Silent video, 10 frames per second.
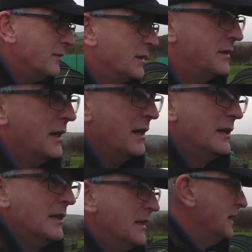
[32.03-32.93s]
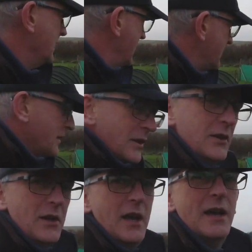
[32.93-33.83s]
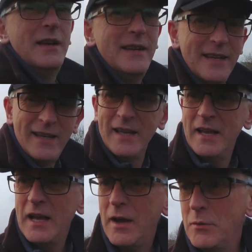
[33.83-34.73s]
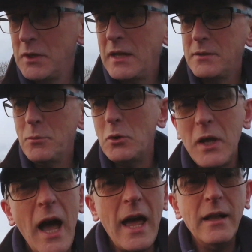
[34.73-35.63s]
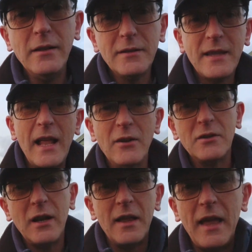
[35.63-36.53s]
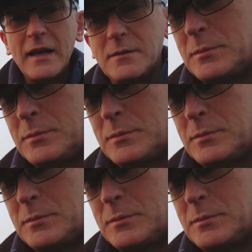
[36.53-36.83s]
which isn't good. I want to get some more kale because that looks like that's